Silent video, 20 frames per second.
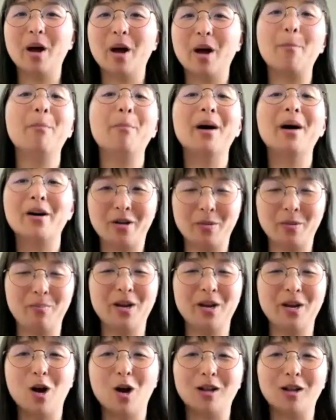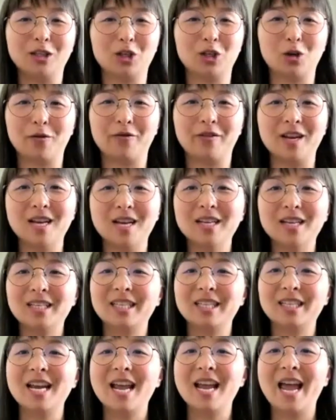above and beyond
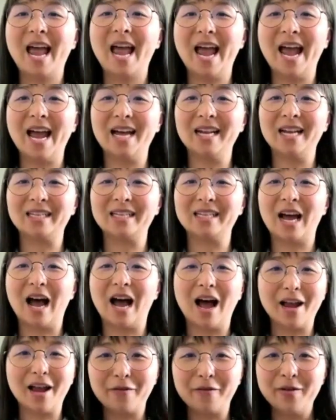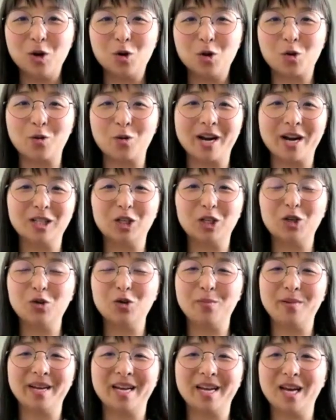service. And I feel great
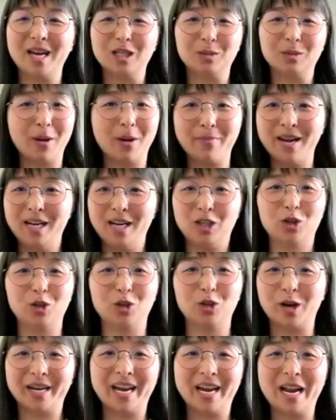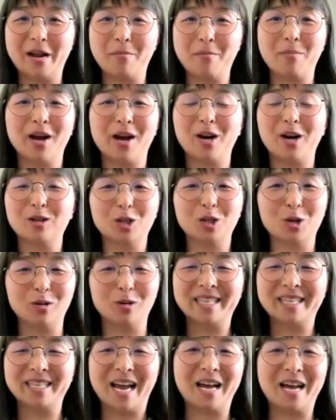too, because my patients are getting better. So
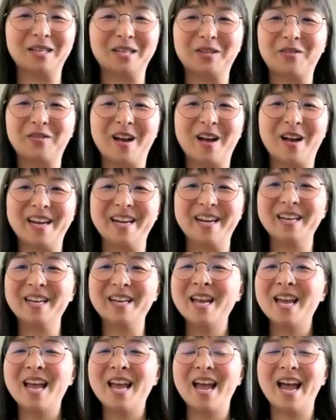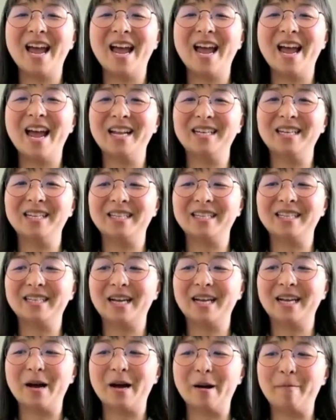it's satisfying. And
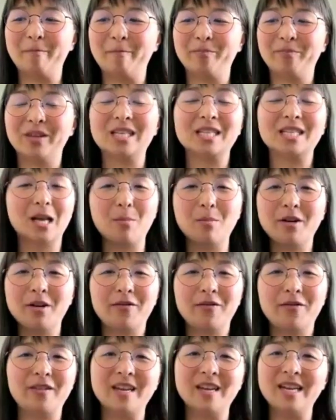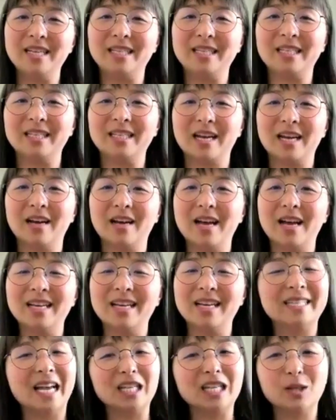some of these
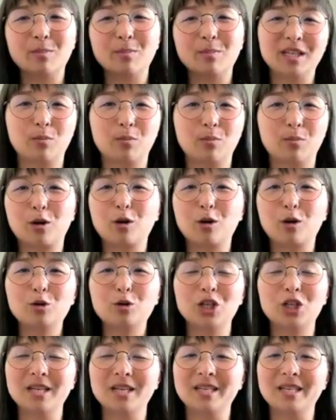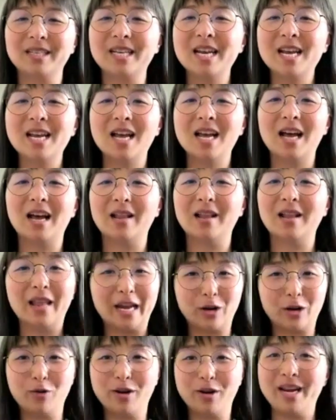assessment approaches,
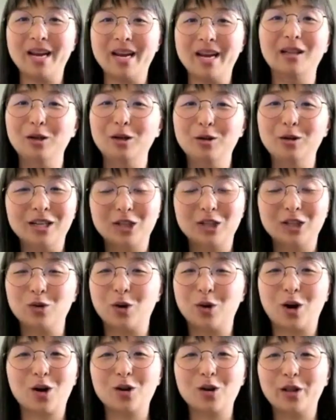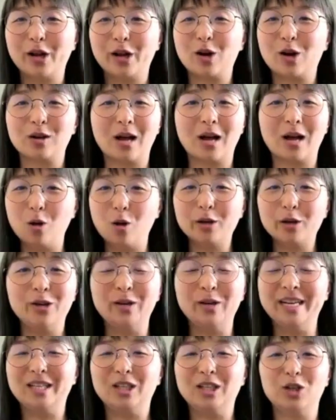like we alluded to earlier, all
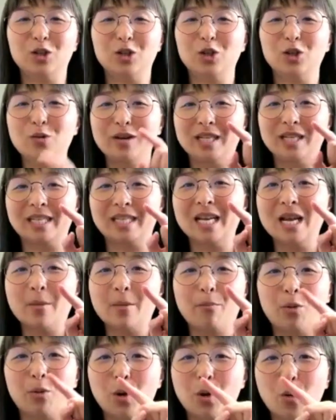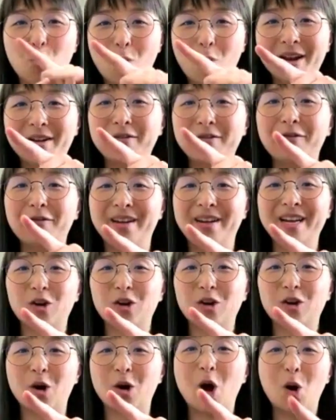you need to do is put one
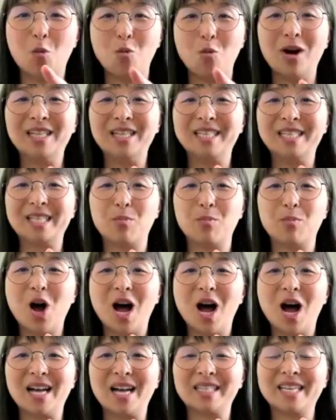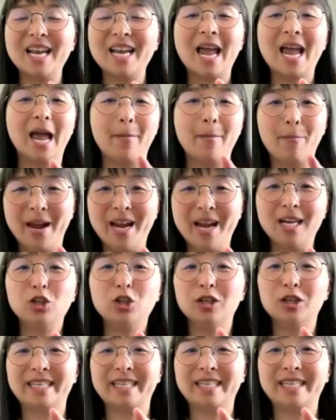finger on one spot, and
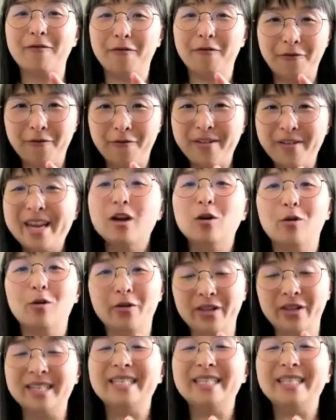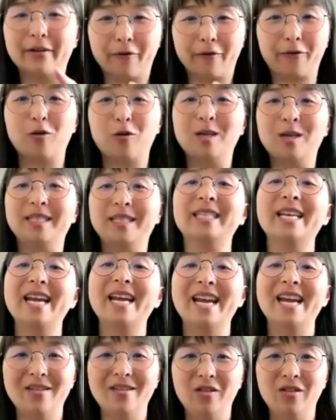patients can feel the difference
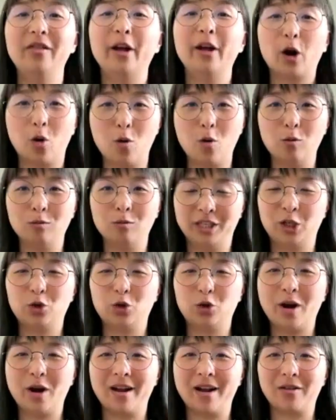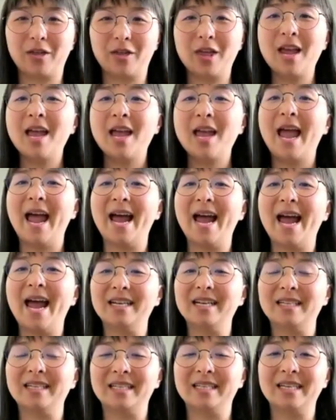in their own strength.
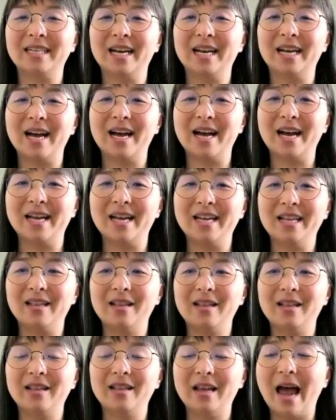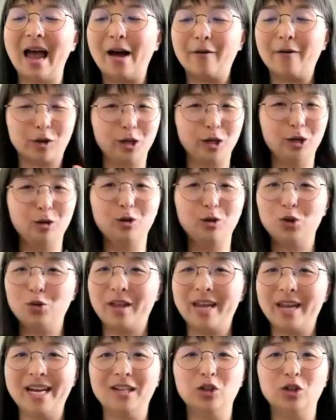And after you do
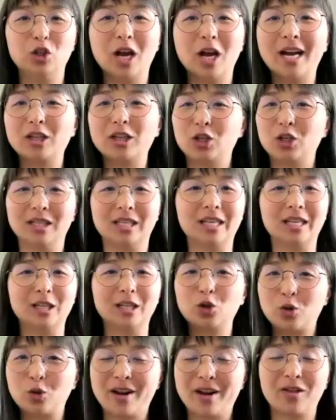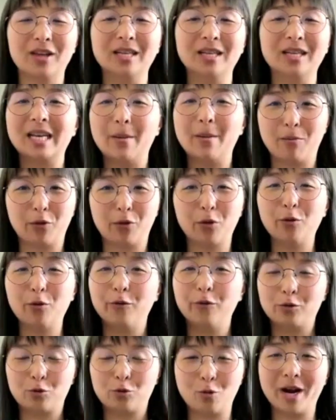the injections, the strength is
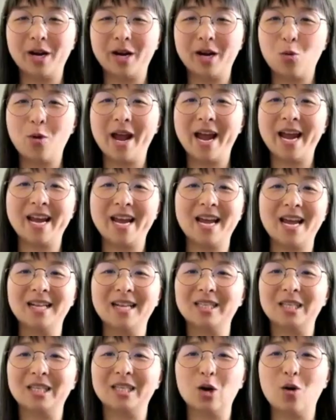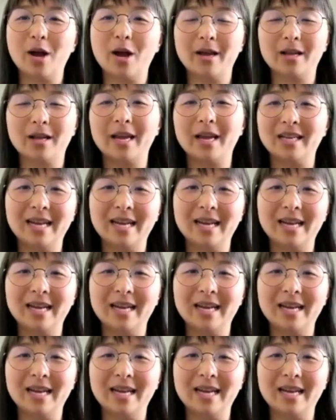improved right away. And so it